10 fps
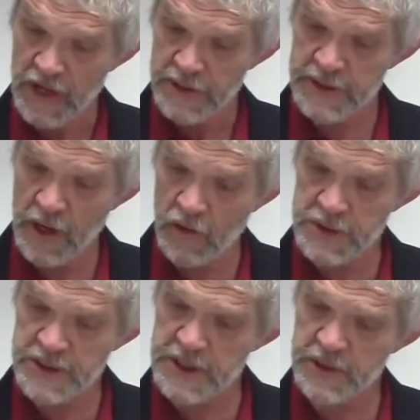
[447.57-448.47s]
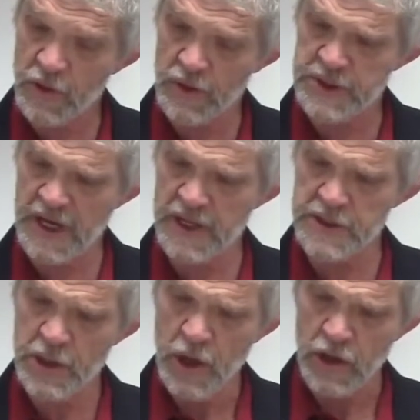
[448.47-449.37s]
So Cicero
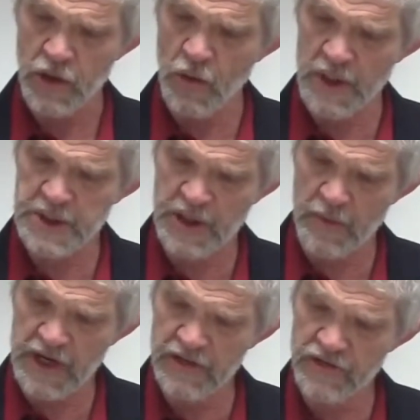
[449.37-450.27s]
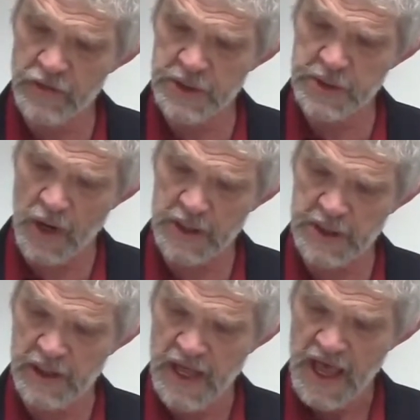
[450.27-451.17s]
says, you are summoning to destruction